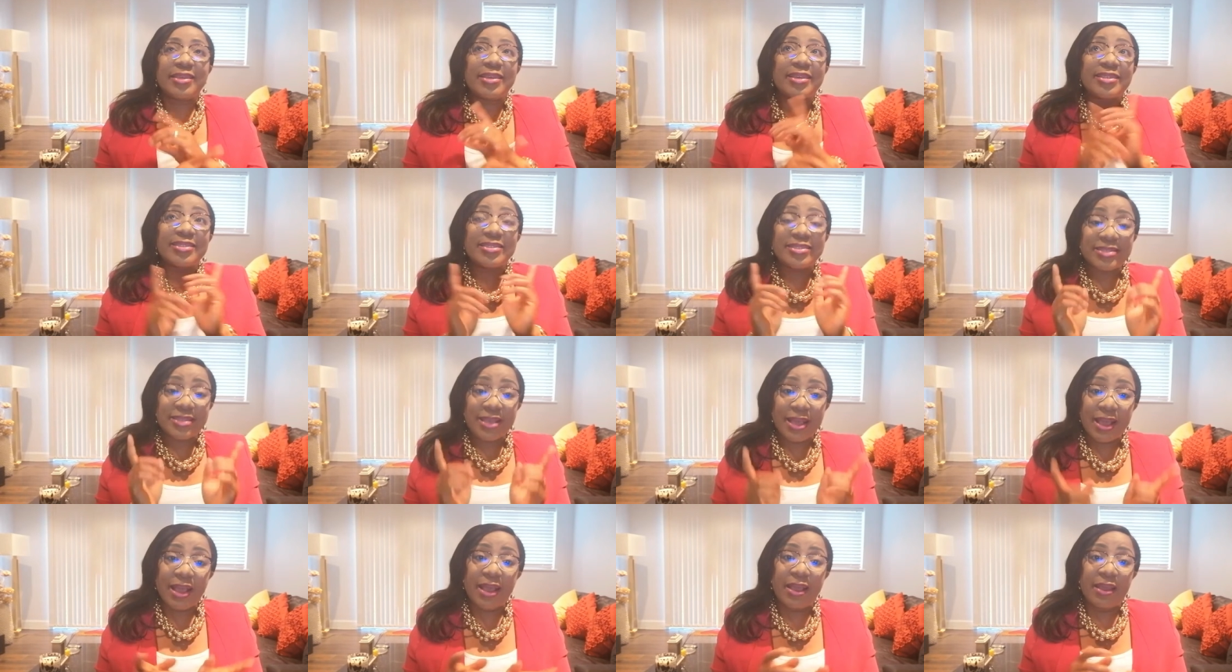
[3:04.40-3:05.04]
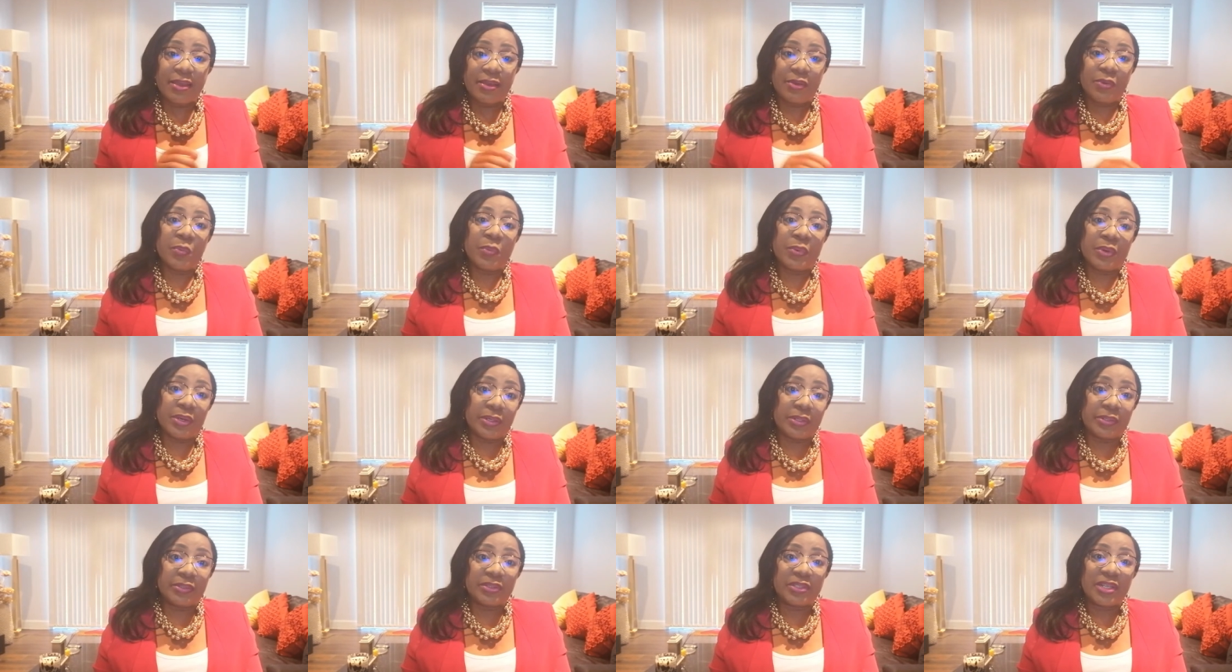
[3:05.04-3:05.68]
the entire
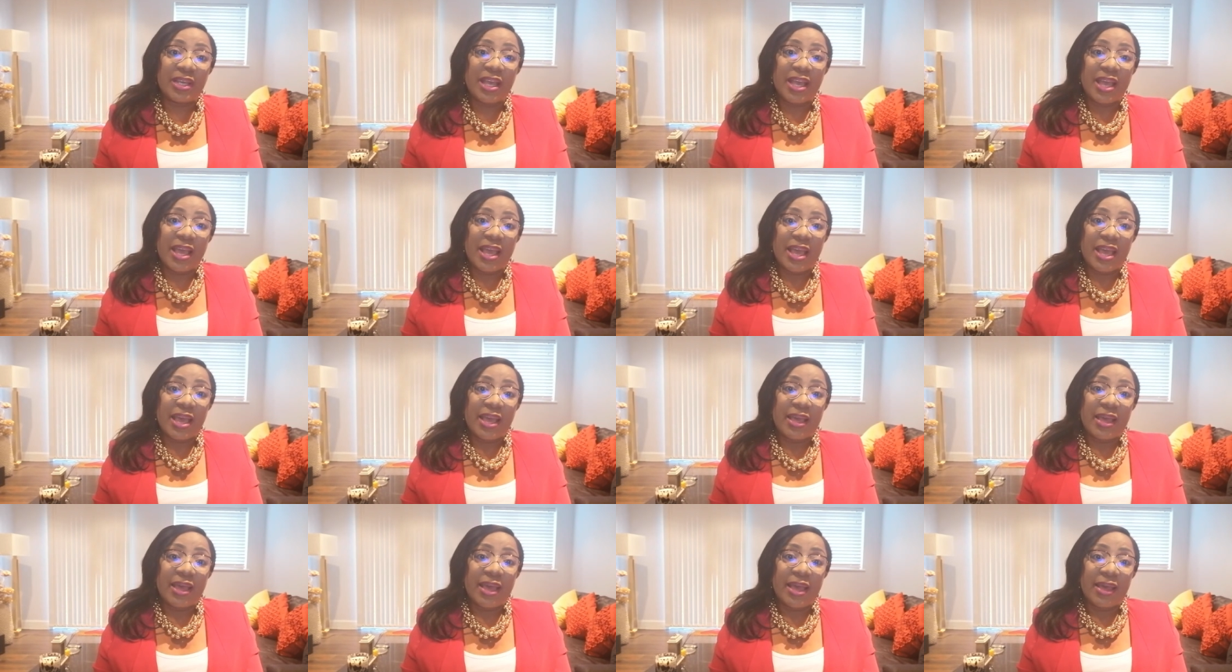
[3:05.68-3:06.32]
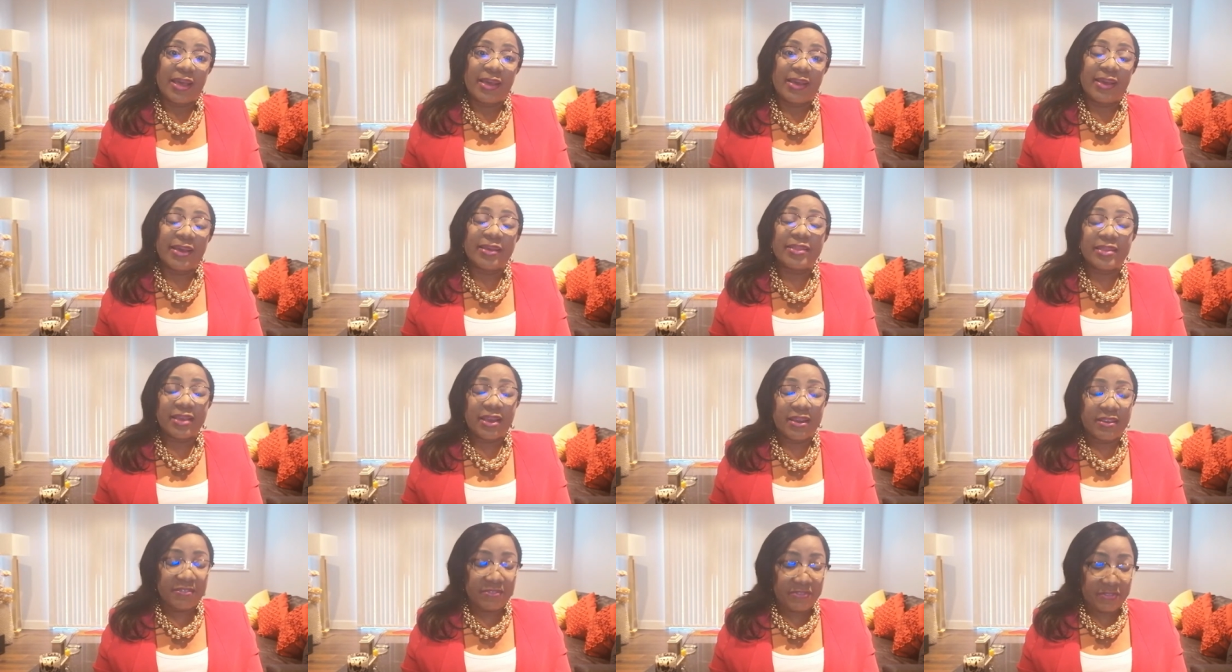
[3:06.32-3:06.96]
world and
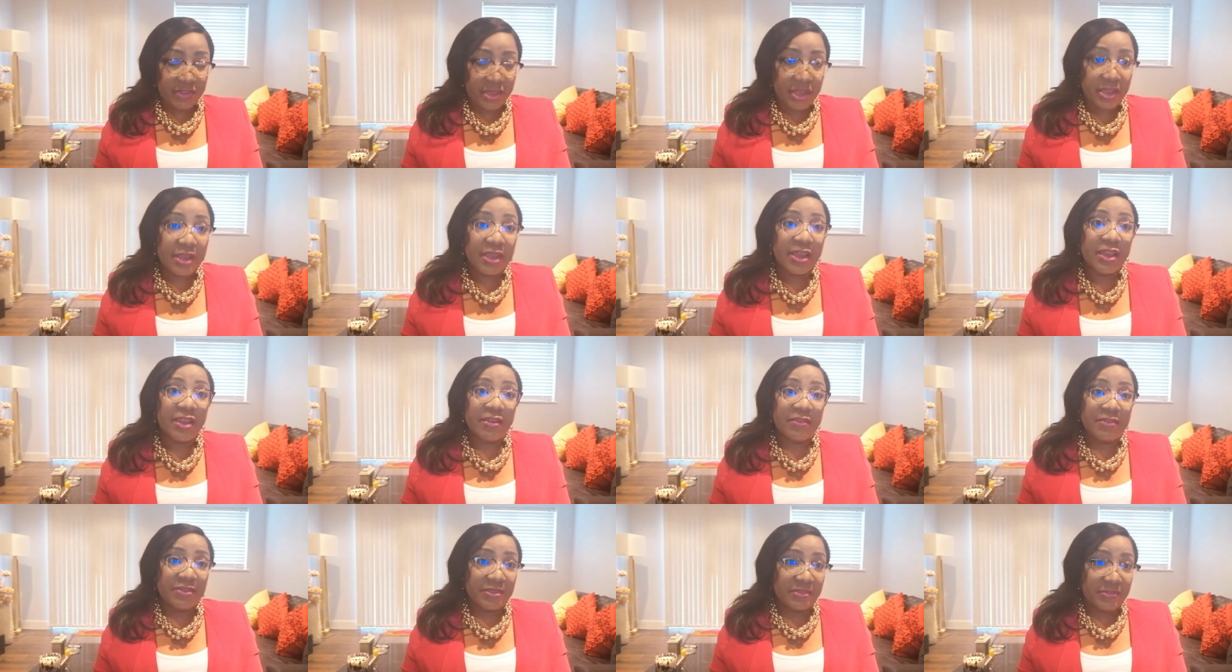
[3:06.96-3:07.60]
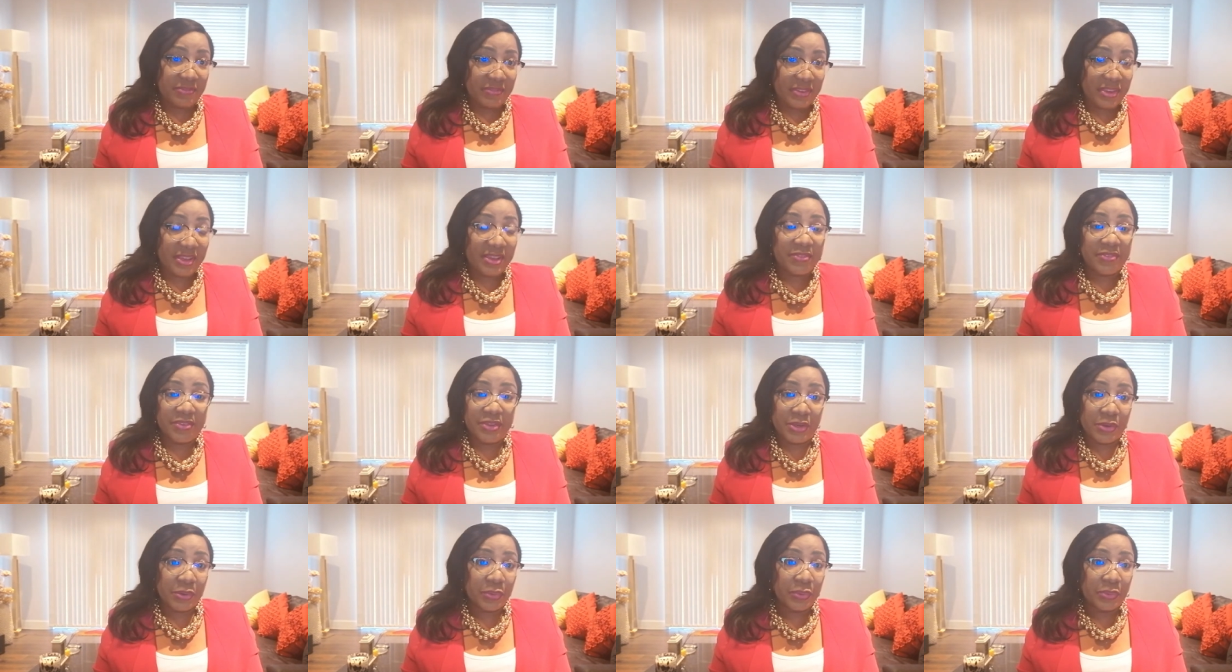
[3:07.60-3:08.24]
are very,
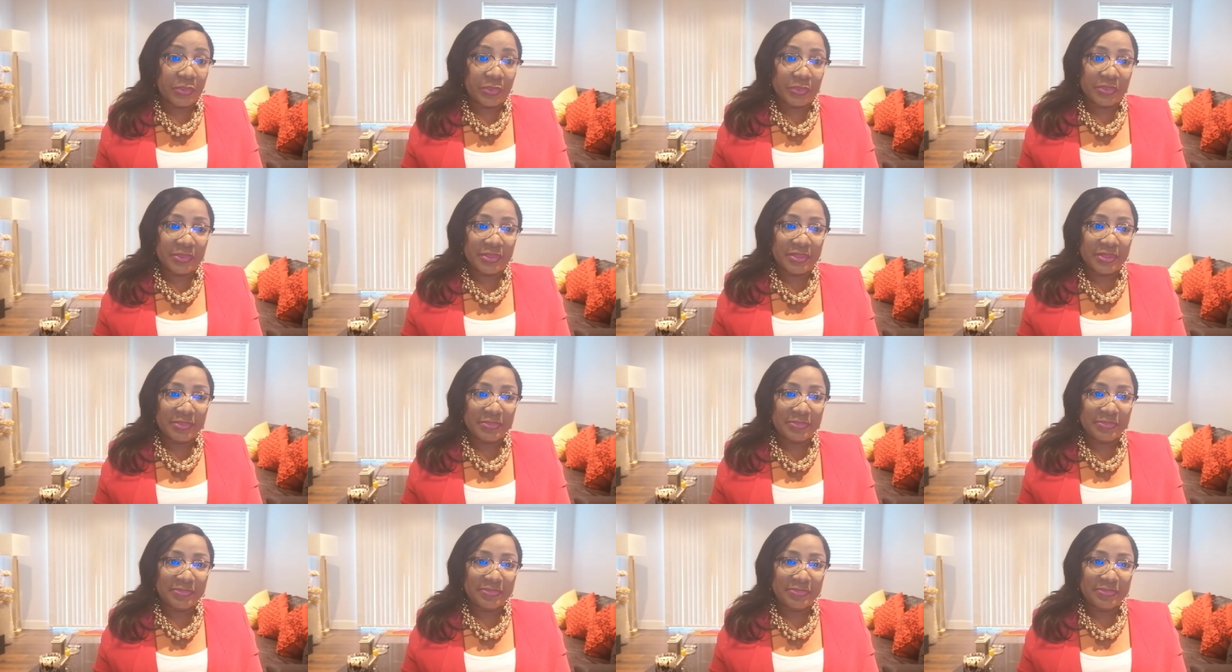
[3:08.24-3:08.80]
very old.